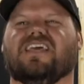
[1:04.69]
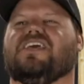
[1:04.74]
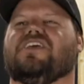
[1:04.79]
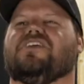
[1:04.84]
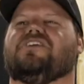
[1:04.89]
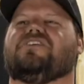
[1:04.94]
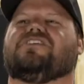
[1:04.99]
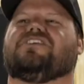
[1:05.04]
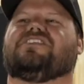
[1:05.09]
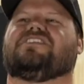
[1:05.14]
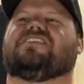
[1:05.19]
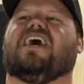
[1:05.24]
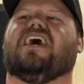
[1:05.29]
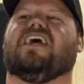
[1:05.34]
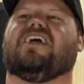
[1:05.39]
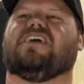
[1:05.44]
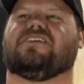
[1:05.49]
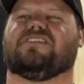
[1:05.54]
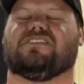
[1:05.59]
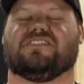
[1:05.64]
Your
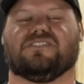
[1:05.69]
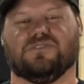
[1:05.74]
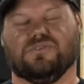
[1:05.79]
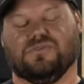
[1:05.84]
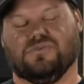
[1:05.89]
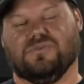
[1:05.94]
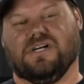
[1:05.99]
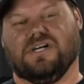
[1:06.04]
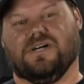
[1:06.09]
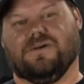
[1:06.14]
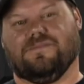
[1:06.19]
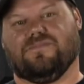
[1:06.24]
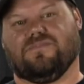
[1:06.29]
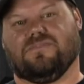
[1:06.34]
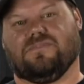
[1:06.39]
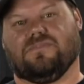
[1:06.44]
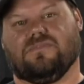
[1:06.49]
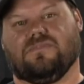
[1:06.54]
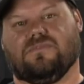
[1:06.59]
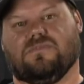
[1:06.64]
desire is to
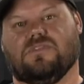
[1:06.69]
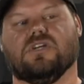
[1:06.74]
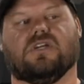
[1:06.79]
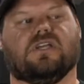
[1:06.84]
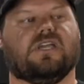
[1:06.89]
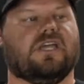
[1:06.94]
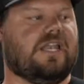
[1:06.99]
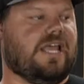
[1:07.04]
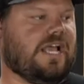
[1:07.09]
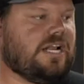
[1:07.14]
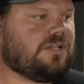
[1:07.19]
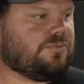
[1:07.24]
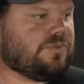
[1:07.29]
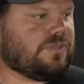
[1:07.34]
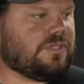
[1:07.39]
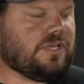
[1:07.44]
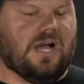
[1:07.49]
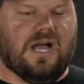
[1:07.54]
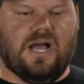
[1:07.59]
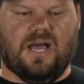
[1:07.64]
connect with
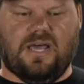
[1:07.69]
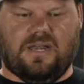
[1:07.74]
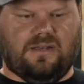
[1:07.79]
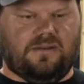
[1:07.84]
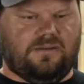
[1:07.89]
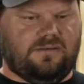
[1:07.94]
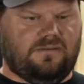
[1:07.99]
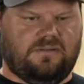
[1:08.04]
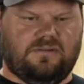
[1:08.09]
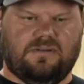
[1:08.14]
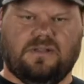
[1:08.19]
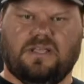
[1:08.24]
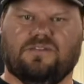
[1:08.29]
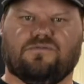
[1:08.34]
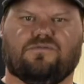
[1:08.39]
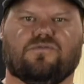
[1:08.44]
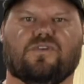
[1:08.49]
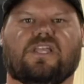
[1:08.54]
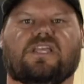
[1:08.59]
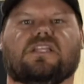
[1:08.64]
God and
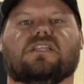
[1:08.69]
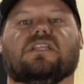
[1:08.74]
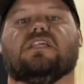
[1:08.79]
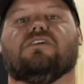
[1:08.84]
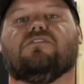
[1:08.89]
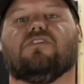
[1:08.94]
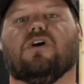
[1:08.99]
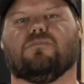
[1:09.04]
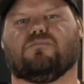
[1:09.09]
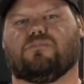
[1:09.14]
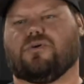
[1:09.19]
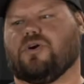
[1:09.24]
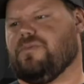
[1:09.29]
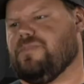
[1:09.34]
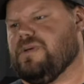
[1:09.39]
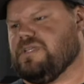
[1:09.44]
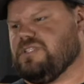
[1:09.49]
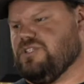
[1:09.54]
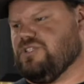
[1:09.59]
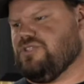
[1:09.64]
freaking live on
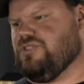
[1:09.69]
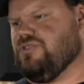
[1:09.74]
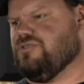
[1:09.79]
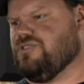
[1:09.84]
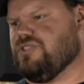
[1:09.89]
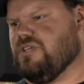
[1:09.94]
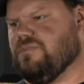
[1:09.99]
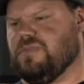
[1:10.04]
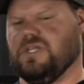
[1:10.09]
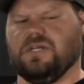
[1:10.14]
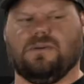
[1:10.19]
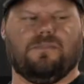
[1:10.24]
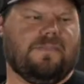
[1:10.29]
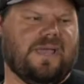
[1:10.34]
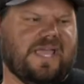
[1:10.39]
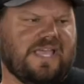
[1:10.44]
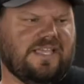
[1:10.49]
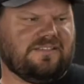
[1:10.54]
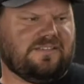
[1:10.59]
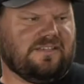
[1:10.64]
purpose and do something
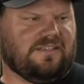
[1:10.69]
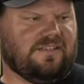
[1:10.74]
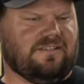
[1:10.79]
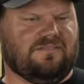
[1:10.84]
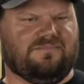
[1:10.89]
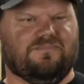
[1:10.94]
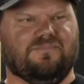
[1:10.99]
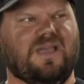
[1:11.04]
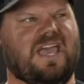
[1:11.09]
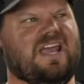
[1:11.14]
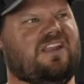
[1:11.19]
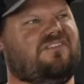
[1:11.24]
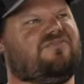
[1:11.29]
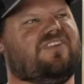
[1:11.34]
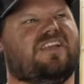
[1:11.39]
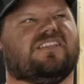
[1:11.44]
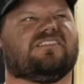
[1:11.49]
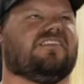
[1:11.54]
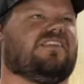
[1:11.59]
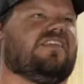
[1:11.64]
amazing and
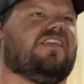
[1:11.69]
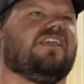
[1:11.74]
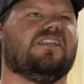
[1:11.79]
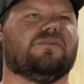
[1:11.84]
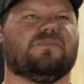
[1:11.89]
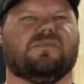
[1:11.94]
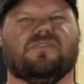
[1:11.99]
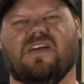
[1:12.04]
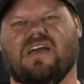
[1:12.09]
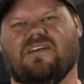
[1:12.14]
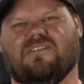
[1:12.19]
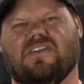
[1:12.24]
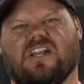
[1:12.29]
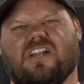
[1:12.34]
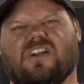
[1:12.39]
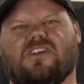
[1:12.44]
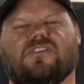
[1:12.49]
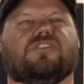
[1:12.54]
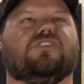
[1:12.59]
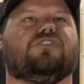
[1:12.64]
manifest the kingdom of heaven on
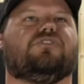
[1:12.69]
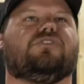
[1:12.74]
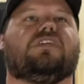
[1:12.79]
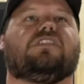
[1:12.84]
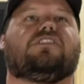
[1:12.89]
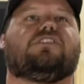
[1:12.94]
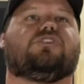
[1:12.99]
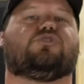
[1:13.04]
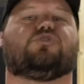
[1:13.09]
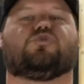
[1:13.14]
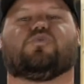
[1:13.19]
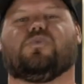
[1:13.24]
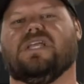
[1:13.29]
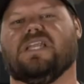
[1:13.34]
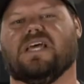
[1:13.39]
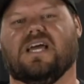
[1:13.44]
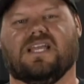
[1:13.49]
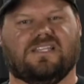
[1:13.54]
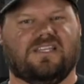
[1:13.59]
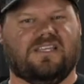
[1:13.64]
earth, and you get these sweet
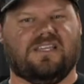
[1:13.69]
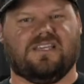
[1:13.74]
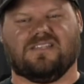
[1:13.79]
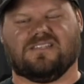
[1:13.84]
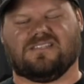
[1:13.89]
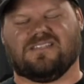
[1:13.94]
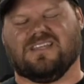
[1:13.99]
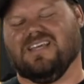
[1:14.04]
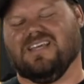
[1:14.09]
ideas.